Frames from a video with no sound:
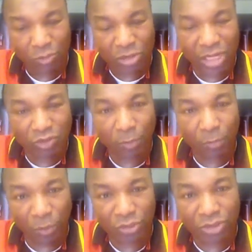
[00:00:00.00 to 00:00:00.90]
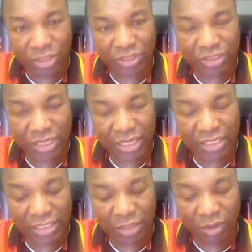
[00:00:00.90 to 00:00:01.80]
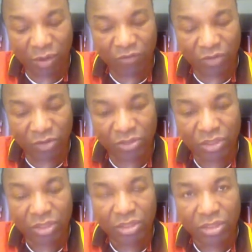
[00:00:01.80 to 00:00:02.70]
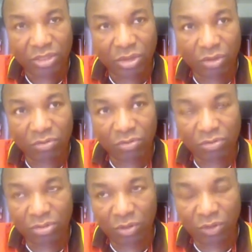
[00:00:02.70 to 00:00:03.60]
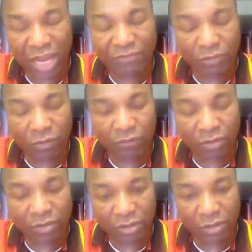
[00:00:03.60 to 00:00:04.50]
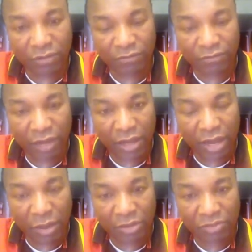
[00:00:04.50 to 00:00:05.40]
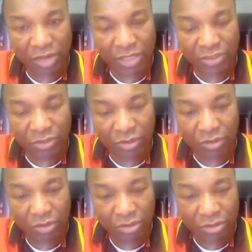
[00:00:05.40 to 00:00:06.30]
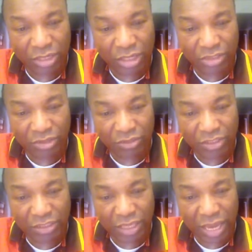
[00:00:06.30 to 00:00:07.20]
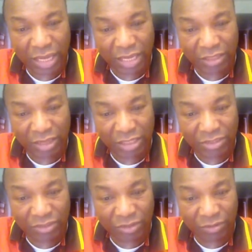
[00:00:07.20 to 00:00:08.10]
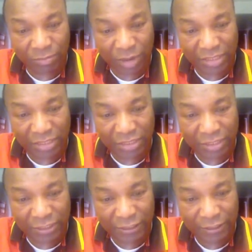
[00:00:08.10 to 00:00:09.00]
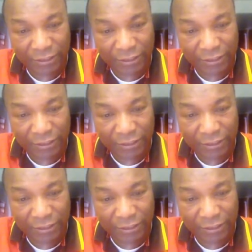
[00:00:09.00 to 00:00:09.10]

We need to purge Christianity of those, leftovers of our traditional religiosity and traditional practices.